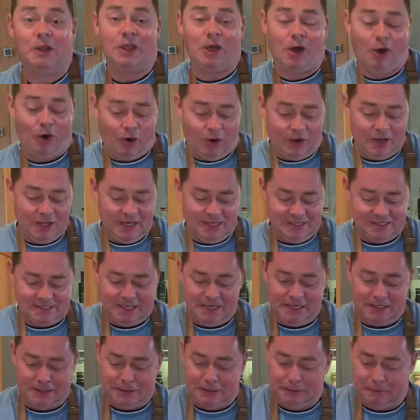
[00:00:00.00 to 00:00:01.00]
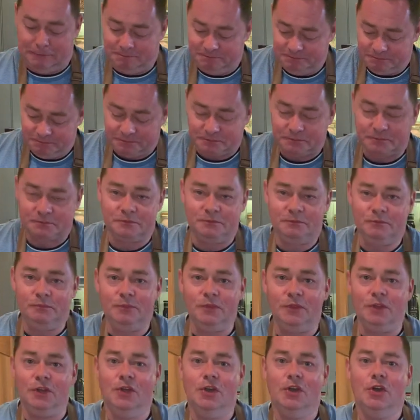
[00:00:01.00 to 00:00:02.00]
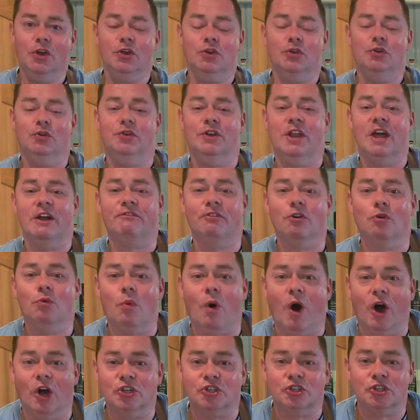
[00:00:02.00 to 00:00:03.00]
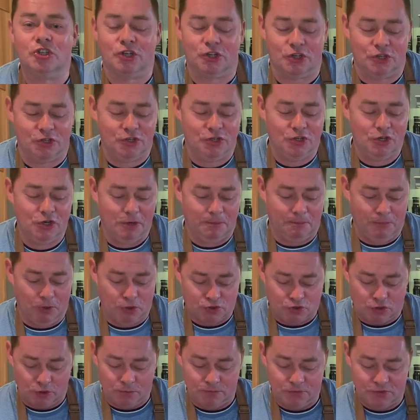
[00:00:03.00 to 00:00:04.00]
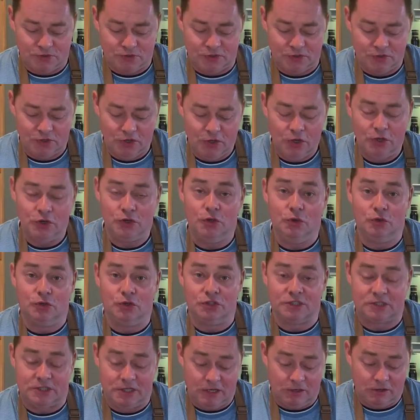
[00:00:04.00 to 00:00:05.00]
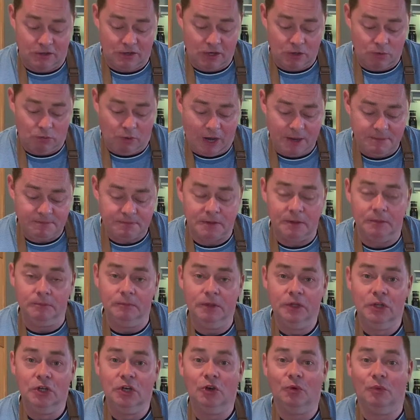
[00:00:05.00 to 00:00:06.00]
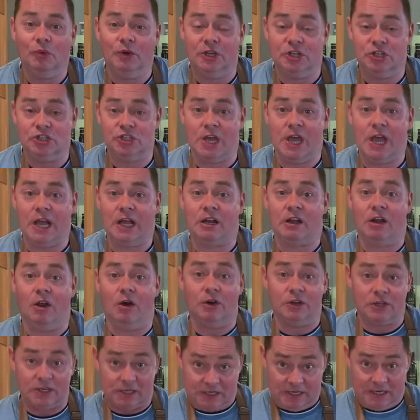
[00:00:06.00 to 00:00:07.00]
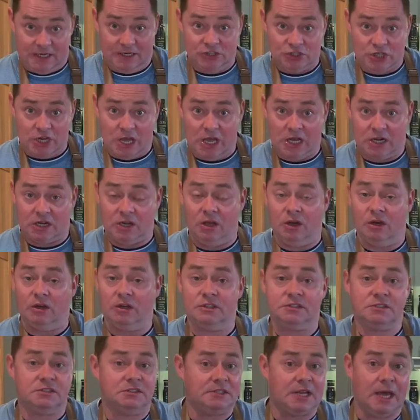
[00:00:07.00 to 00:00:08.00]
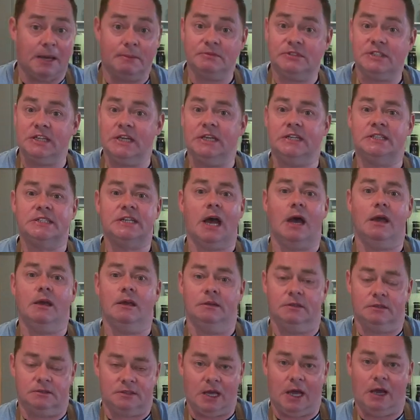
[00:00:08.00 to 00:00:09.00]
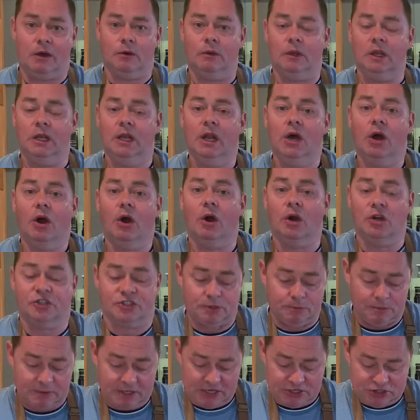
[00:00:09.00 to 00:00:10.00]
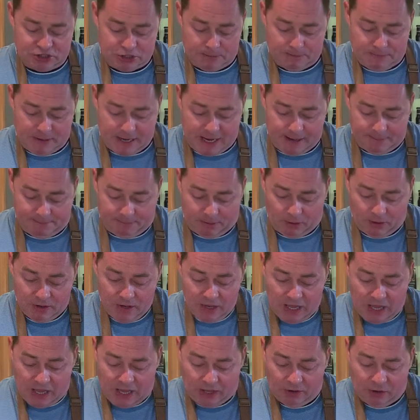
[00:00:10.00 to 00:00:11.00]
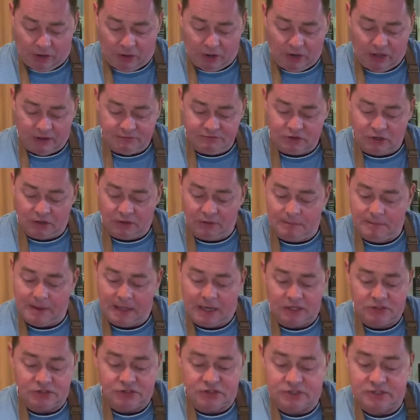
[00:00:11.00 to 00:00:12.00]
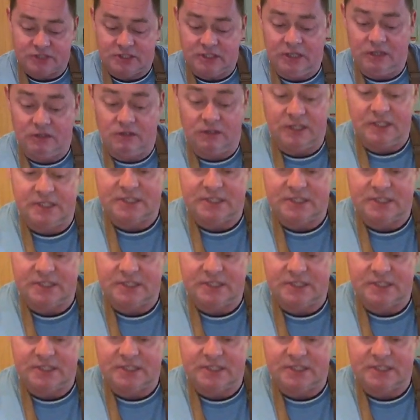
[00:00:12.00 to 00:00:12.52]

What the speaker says: the oil is heating. You never wash mushrooms. You just literally wipe them with a J-cloth, a clean J-cloth, damp tea towel, or some kitchen paper. And all I've done, Amela, just literally